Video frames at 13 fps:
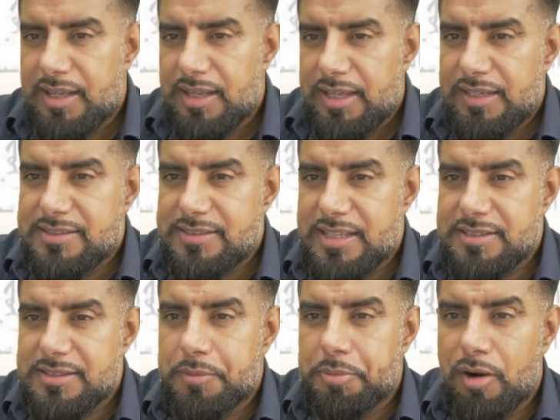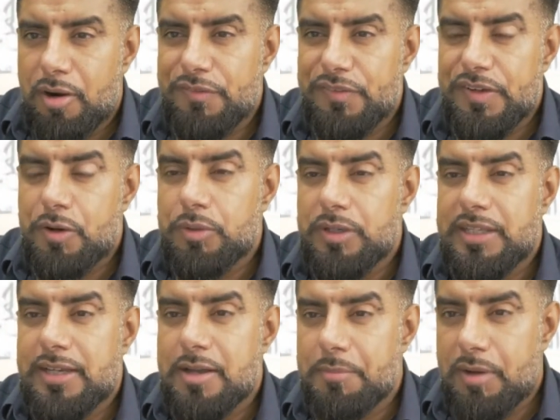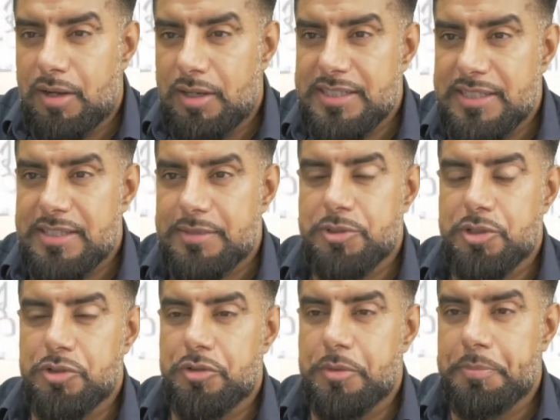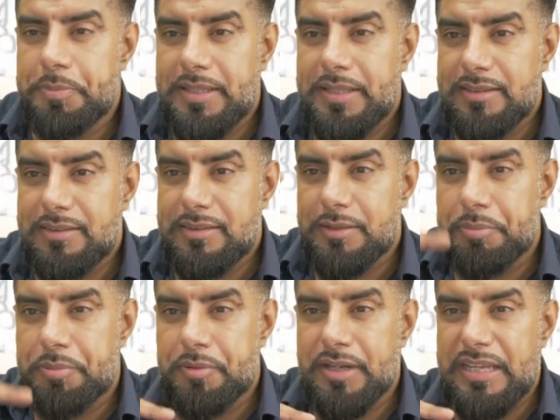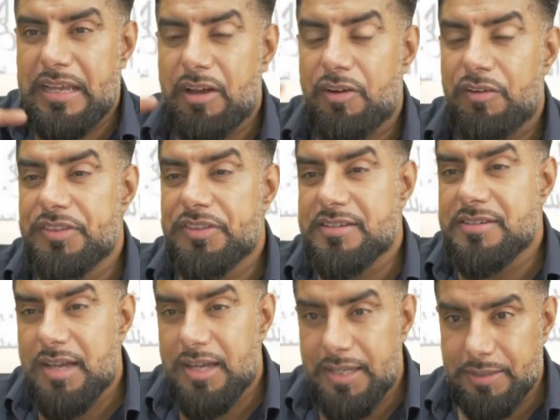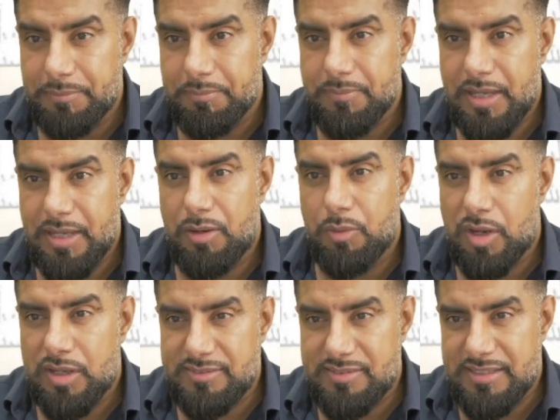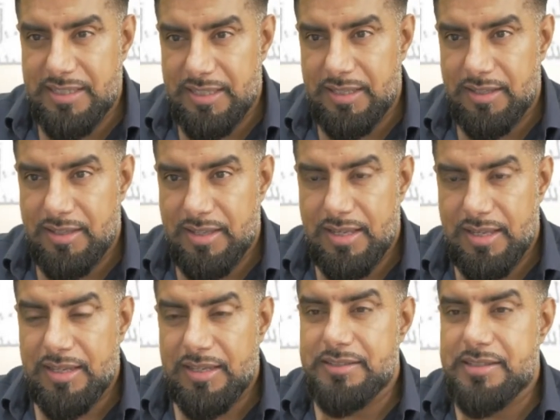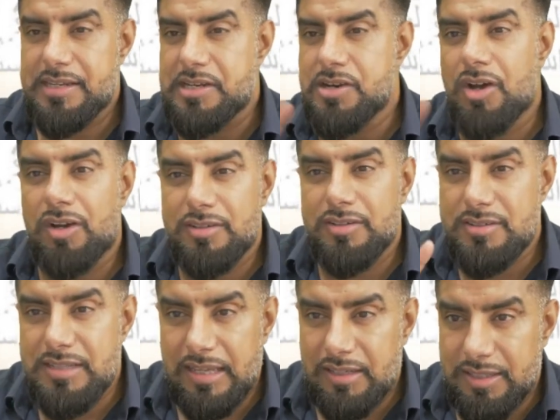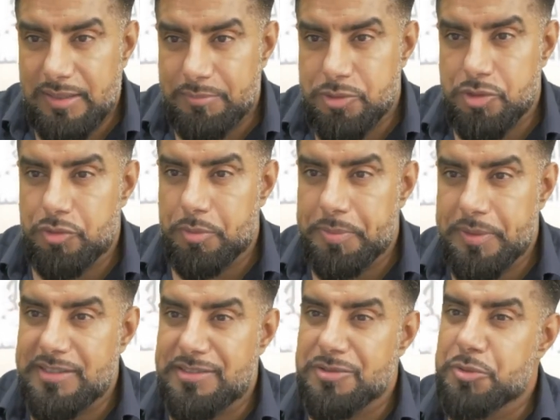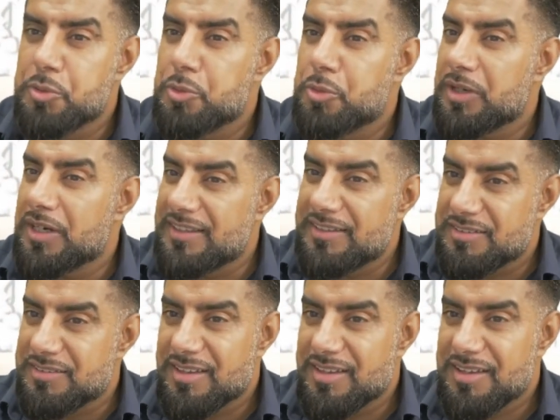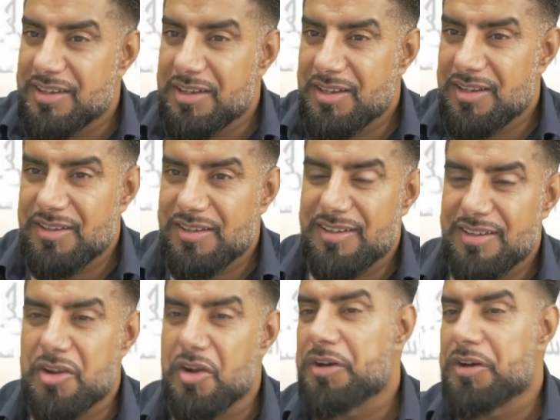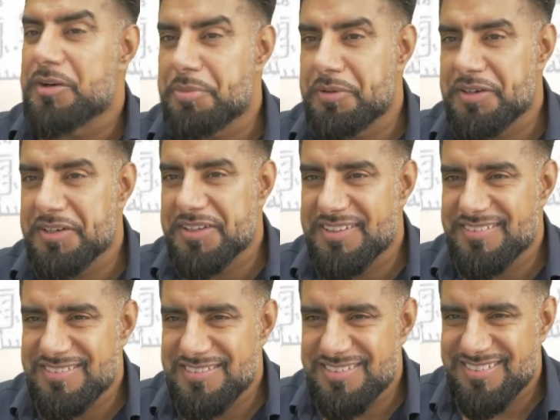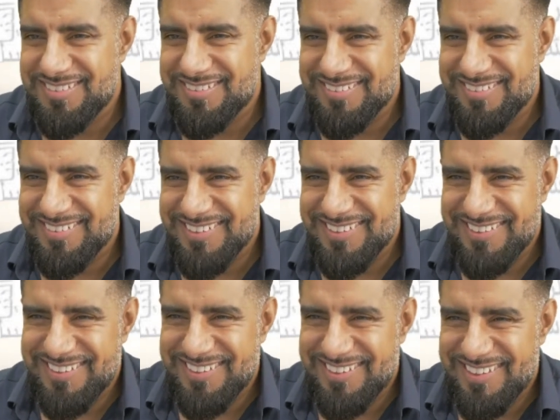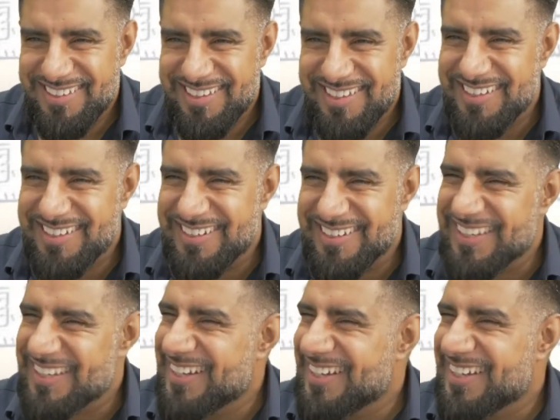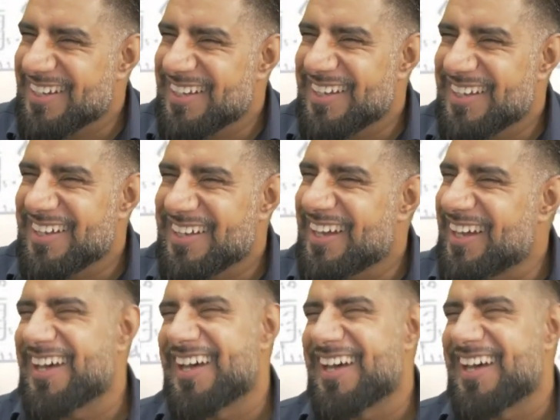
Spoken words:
He says the Prophet only commanded him to repeat the prayer of the time, al-waqtiyah, did not tell him to repeat all his gone prayers. Allah!